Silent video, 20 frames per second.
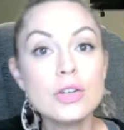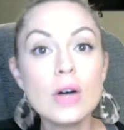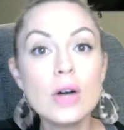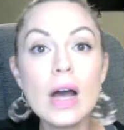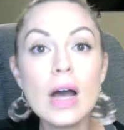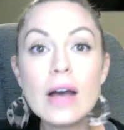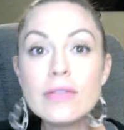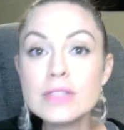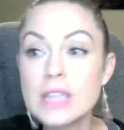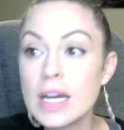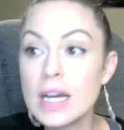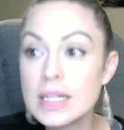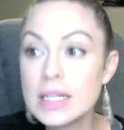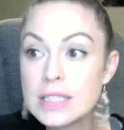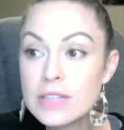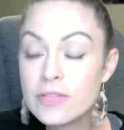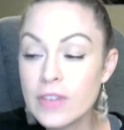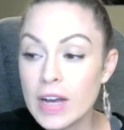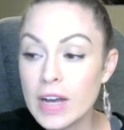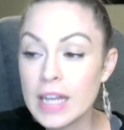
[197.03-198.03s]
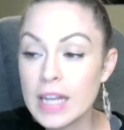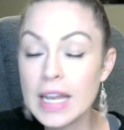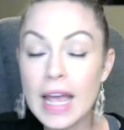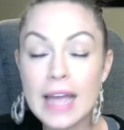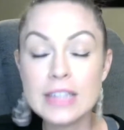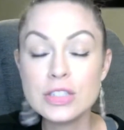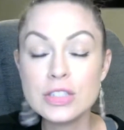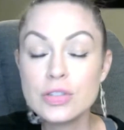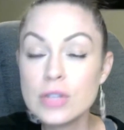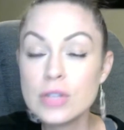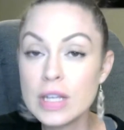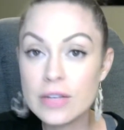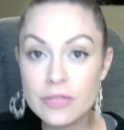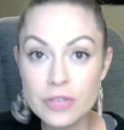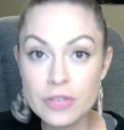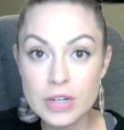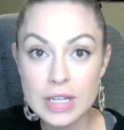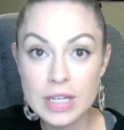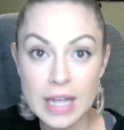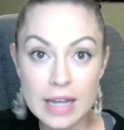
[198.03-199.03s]
have tons of fun and you'll get
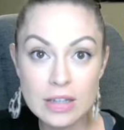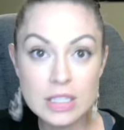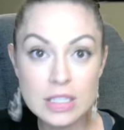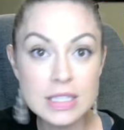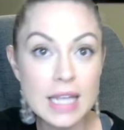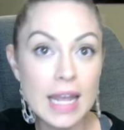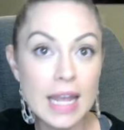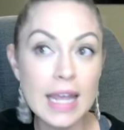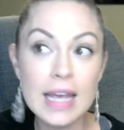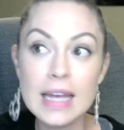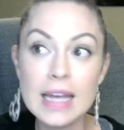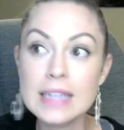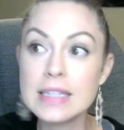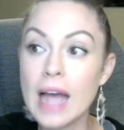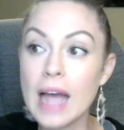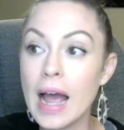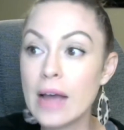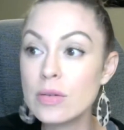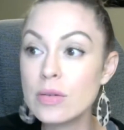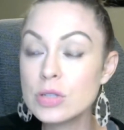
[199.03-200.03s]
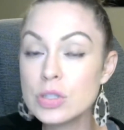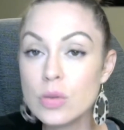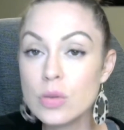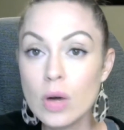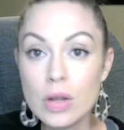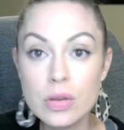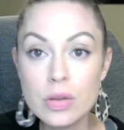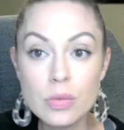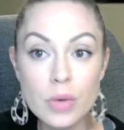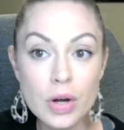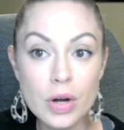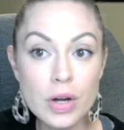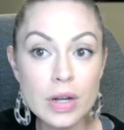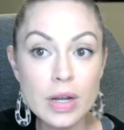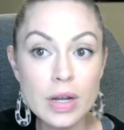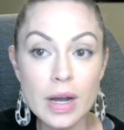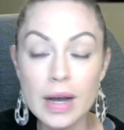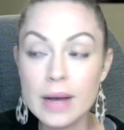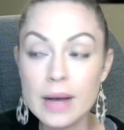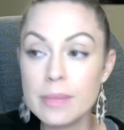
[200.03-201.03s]
free nails and I will do all the work.
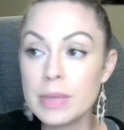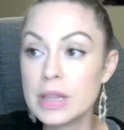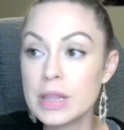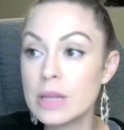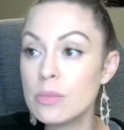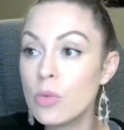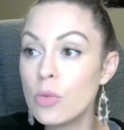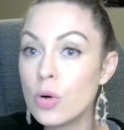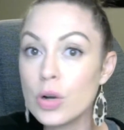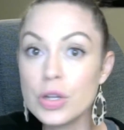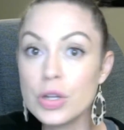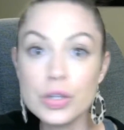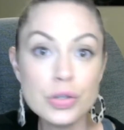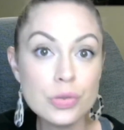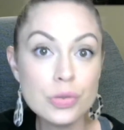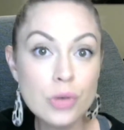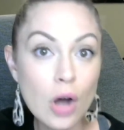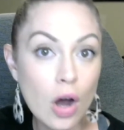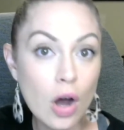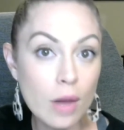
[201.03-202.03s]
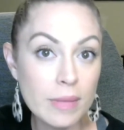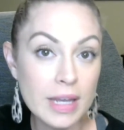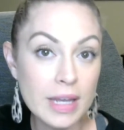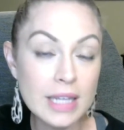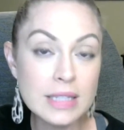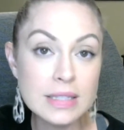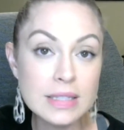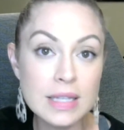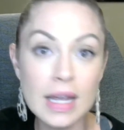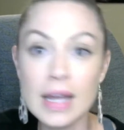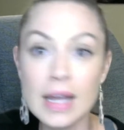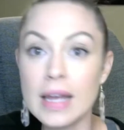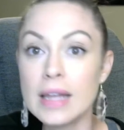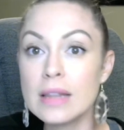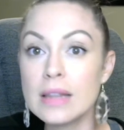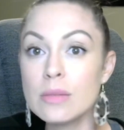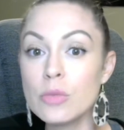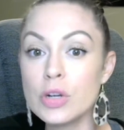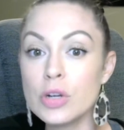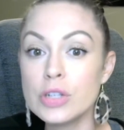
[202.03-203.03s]
But the more you comment and
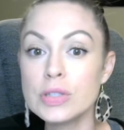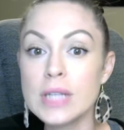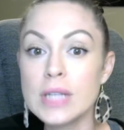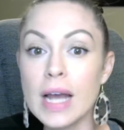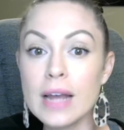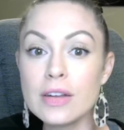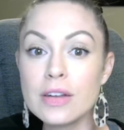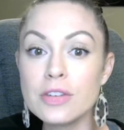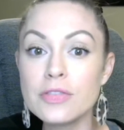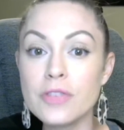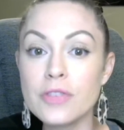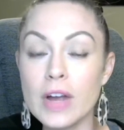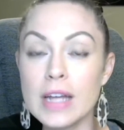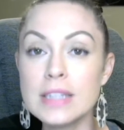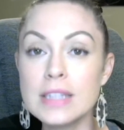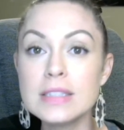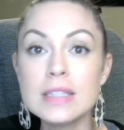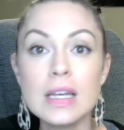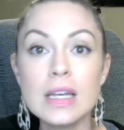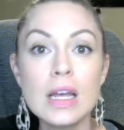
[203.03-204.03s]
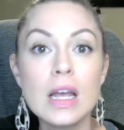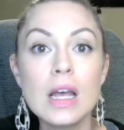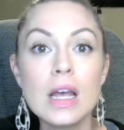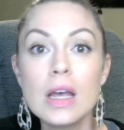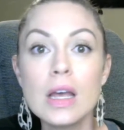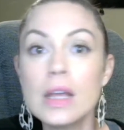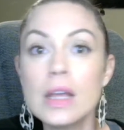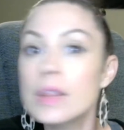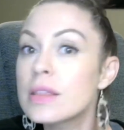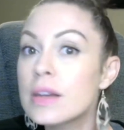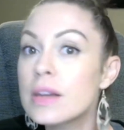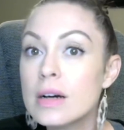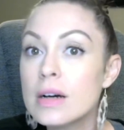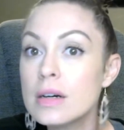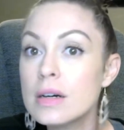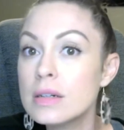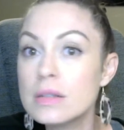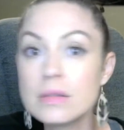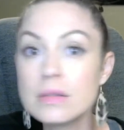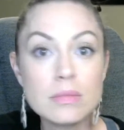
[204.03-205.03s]
the more you tag your friends,
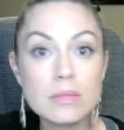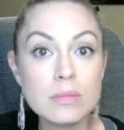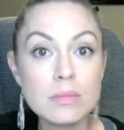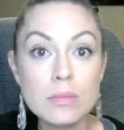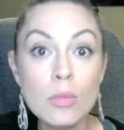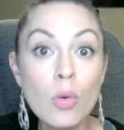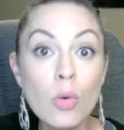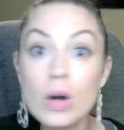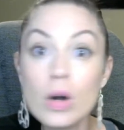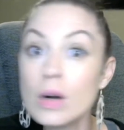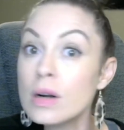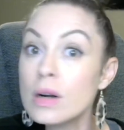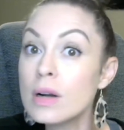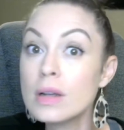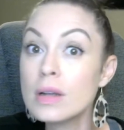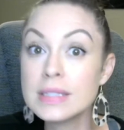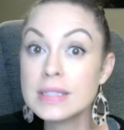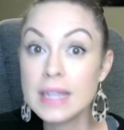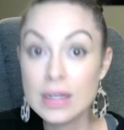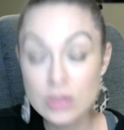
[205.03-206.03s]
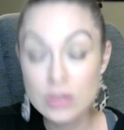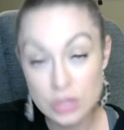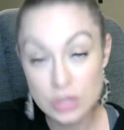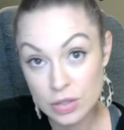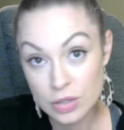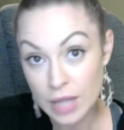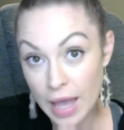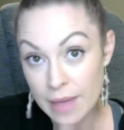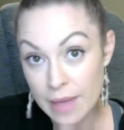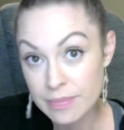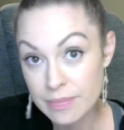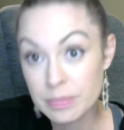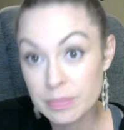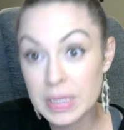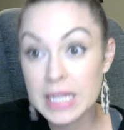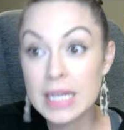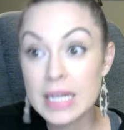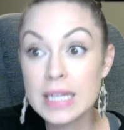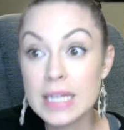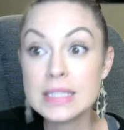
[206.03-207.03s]
the more sales you'll get
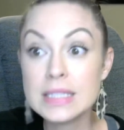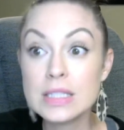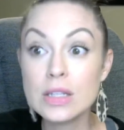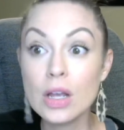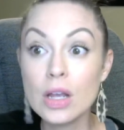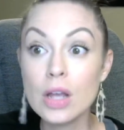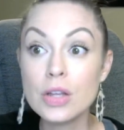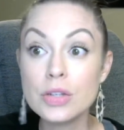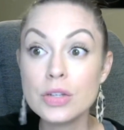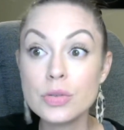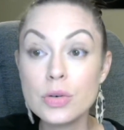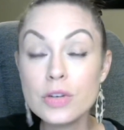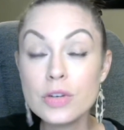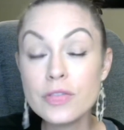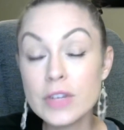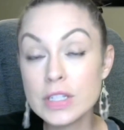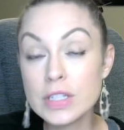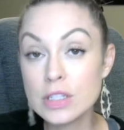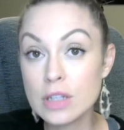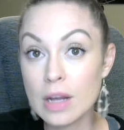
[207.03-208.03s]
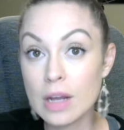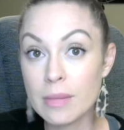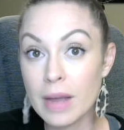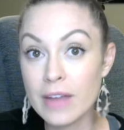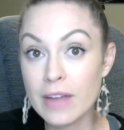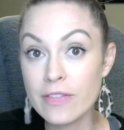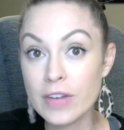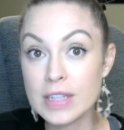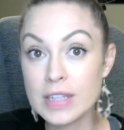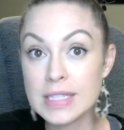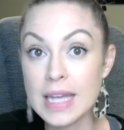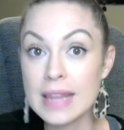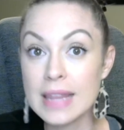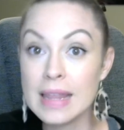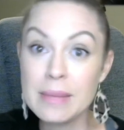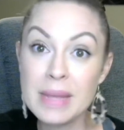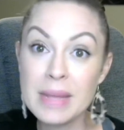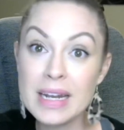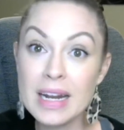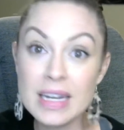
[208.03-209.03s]
because your friends are not my friends and they
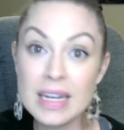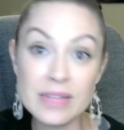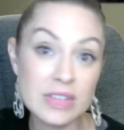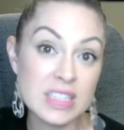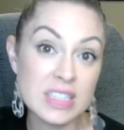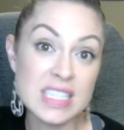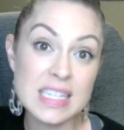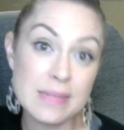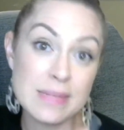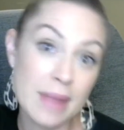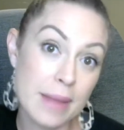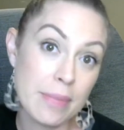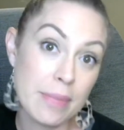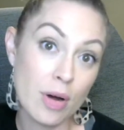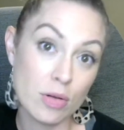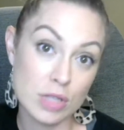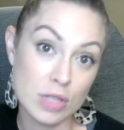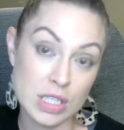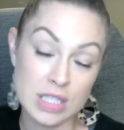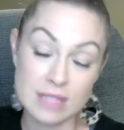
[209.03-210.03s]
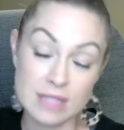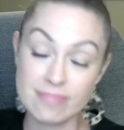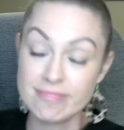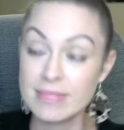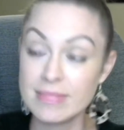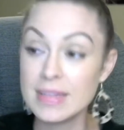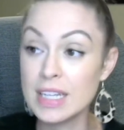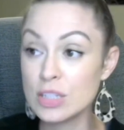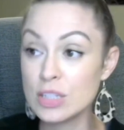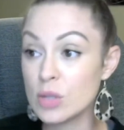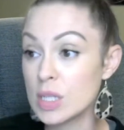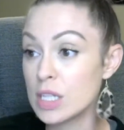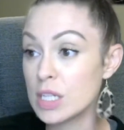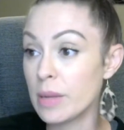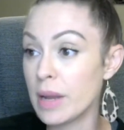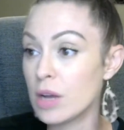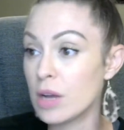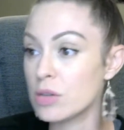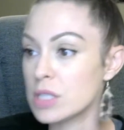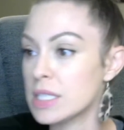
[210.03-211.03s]
may not even see my posts. That's what I tell my
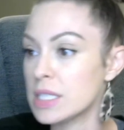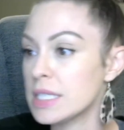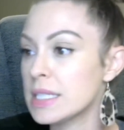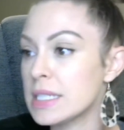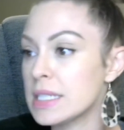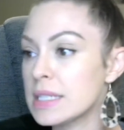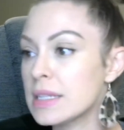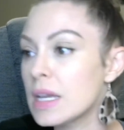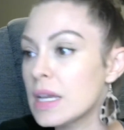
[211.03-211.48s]
hostesses.